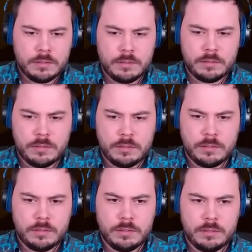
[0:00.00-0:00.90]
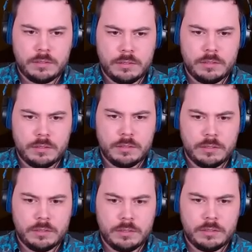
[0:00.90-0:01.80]

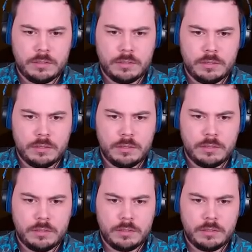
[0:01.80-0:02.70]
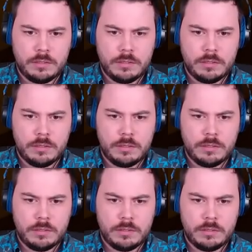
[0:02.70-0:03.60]

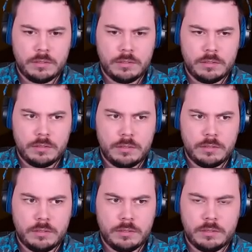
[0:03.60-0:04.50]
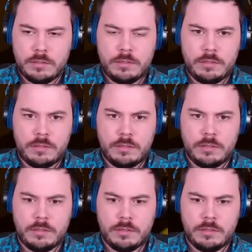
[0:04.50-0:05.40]

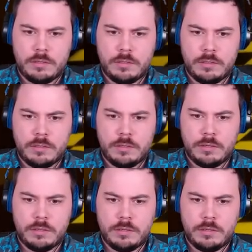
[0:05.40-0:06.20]
No one is speaking in this clip.